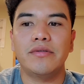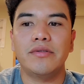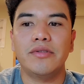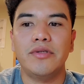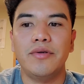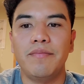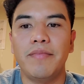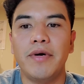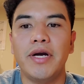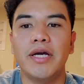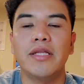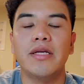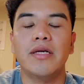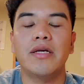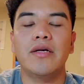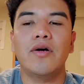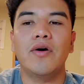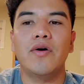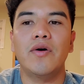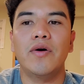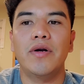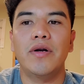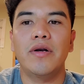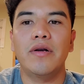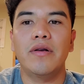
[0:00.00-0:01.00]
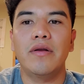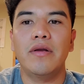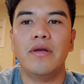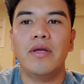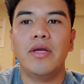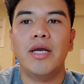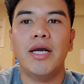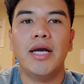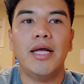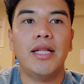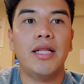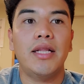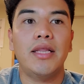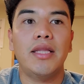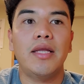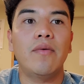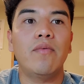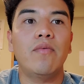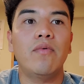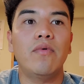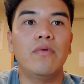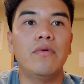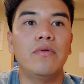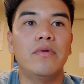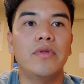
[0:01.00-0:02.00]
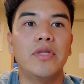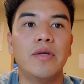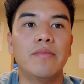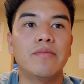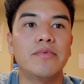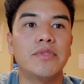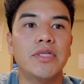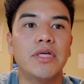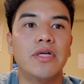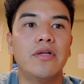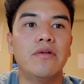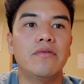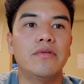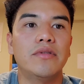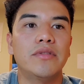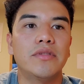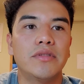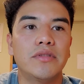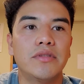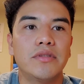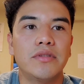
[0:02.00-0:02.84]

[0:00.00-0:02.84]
you buy the car, and then they will themselves.